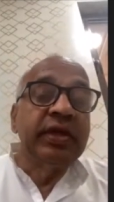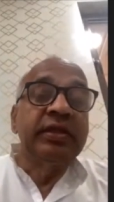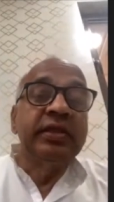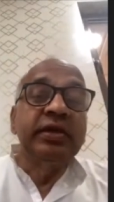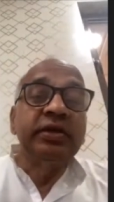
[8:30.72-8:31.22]

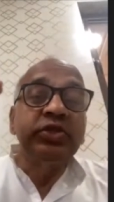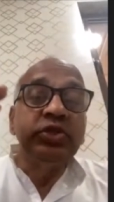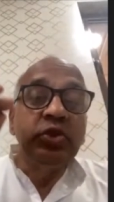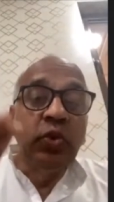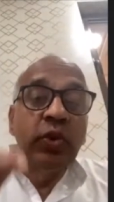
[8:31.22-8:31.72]
This
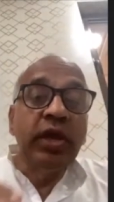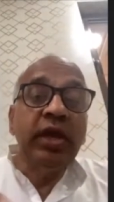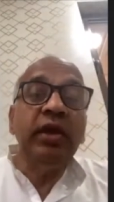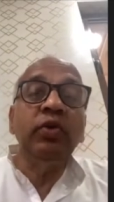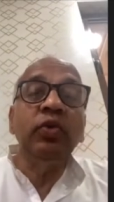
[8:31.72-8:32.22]

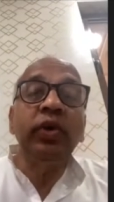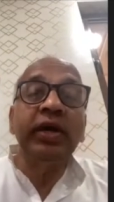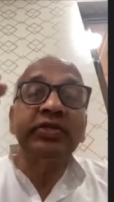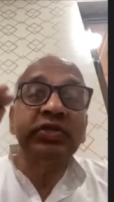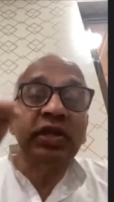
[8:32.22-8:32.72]
yogi who
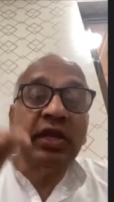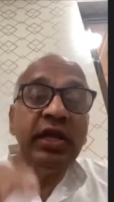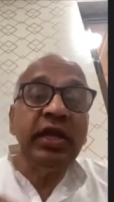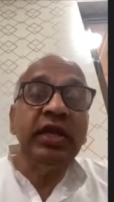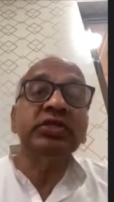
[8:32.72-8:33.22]
has
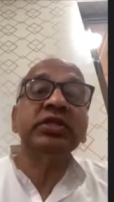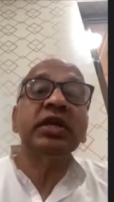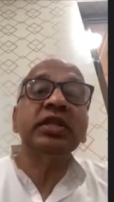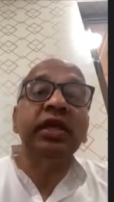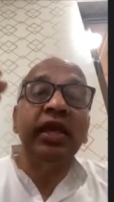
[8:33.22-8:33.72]
reached
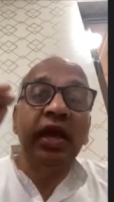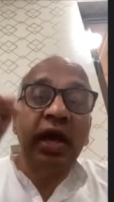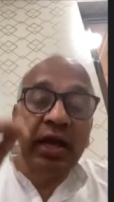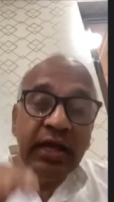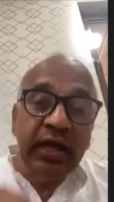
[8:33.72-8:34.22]
at the
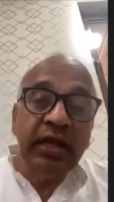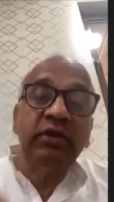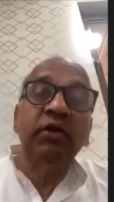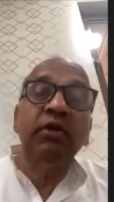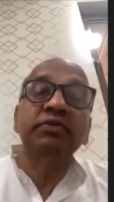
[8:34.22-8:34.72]
height
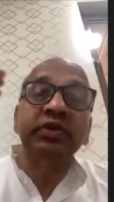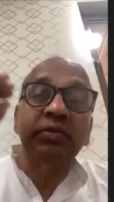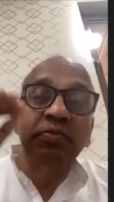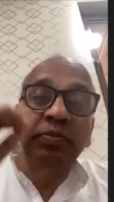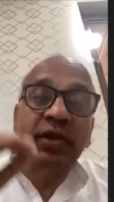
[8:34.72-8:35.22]
of
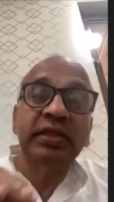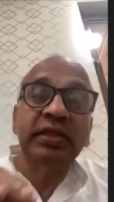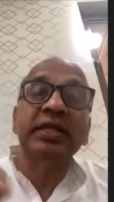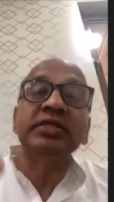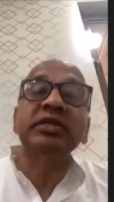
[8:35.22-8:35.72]

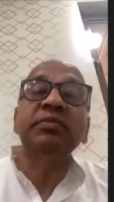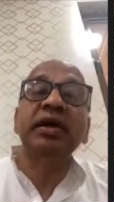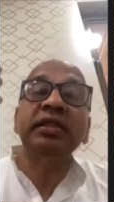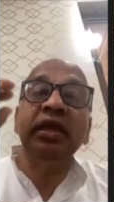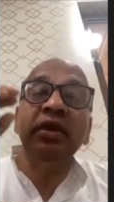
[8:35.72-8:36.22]
sampradnyat
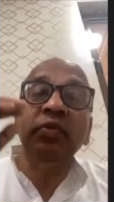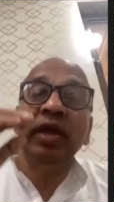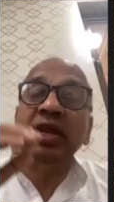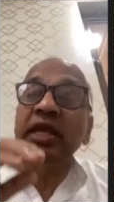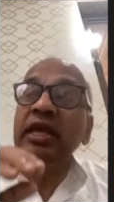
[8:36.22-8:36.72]
samadhi,
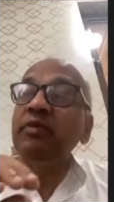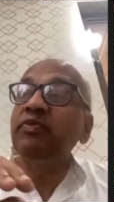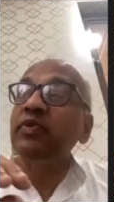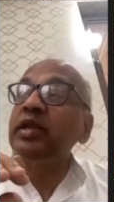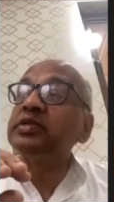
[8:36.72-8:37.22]
when he
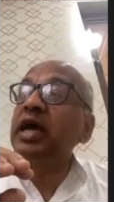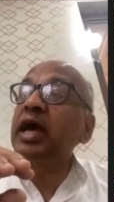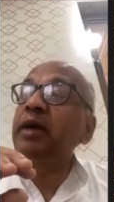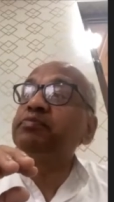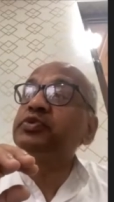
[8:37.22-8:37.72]
feels
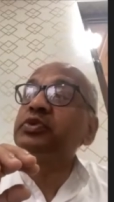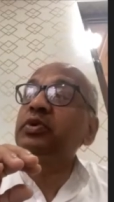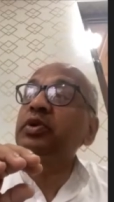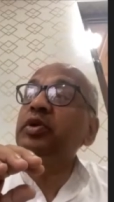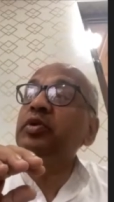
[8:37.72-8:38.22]

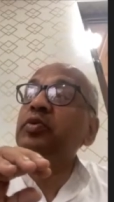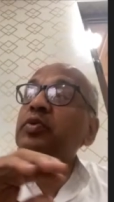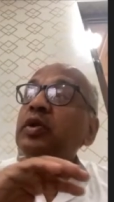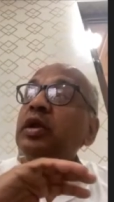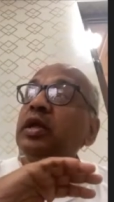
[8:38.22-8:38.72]

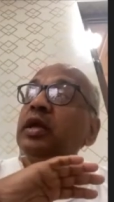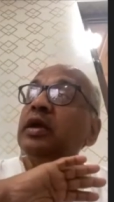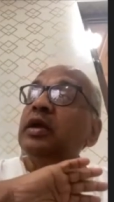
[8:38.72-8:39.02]
absolutely